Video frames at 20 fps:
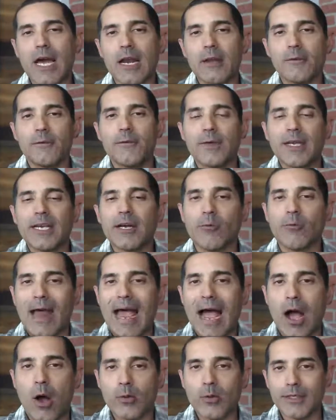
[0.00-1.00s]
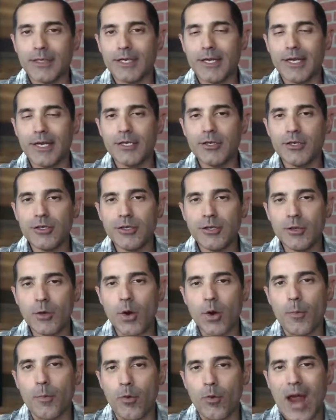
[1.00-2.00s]
got to figure out in
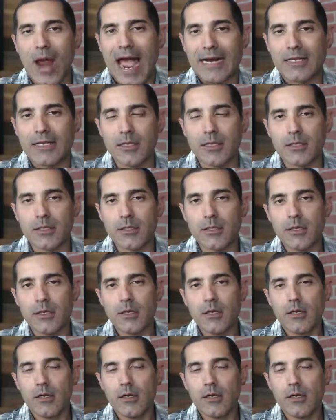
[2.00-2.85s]
your practice,